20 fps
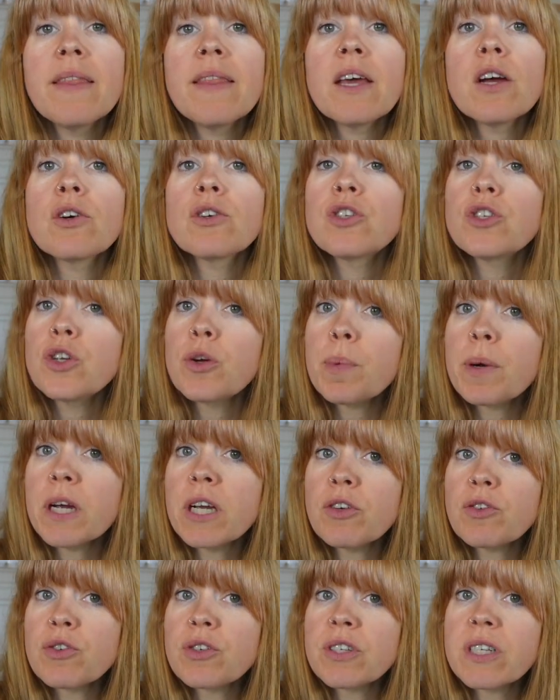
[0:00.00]
They are super
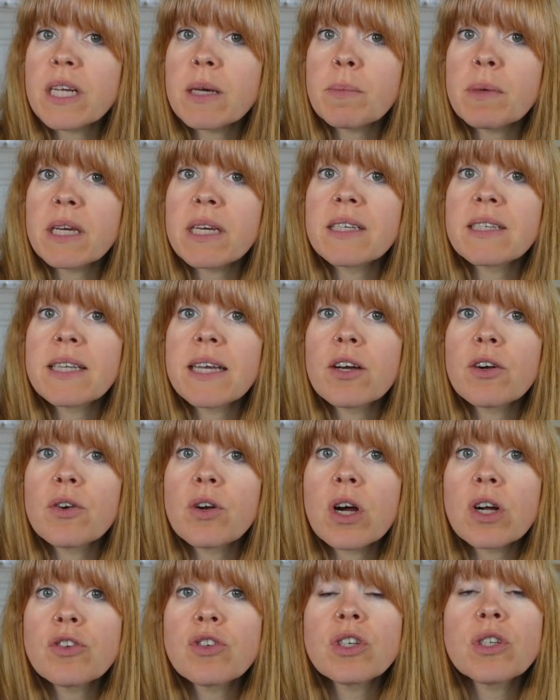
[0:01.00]
interesting because they are
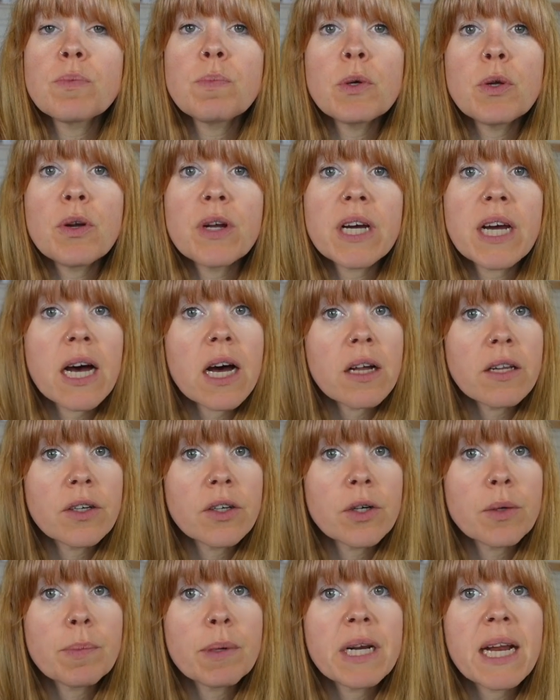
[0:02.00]
not just muted
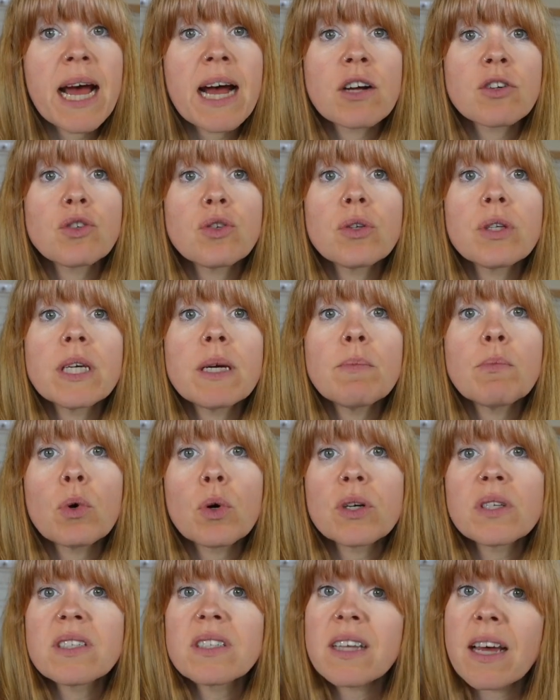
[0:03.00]
color, but actually
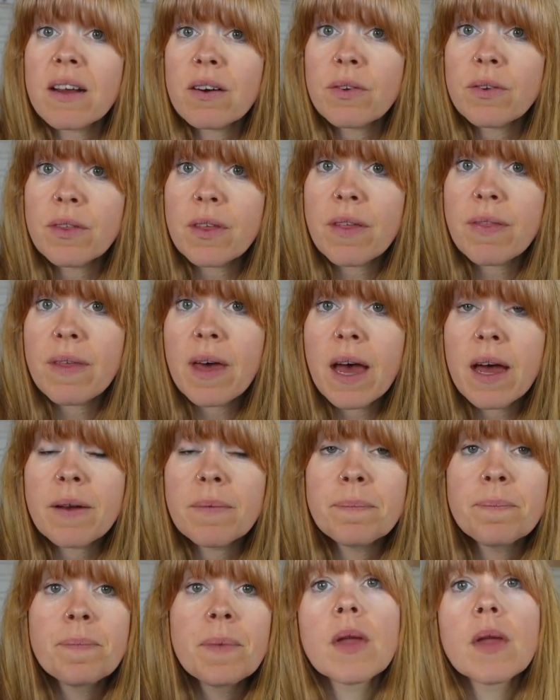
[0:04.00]
more subtle than that.